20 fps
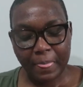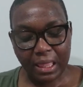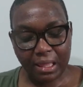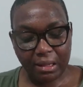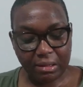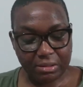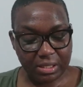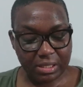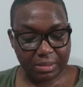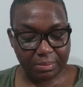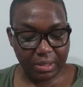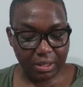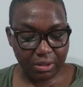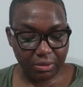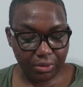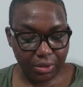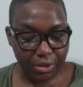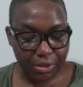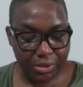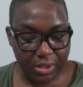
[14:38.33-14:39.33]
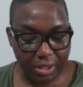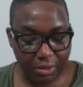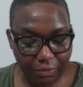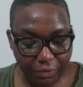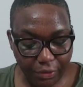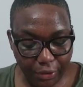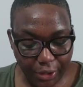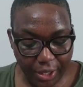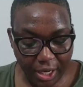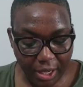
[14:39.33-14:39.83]
He asks me about those
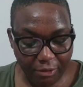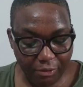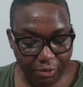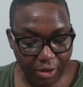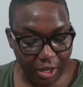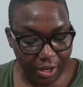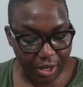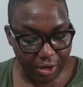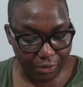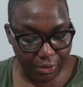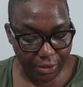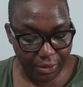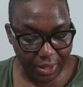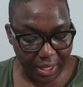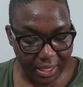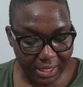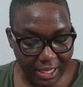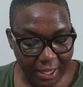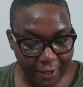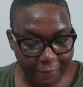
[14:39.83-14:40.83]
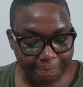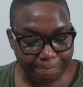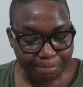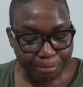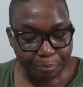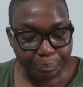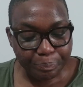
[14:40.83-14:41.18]
info, and I wrote that down.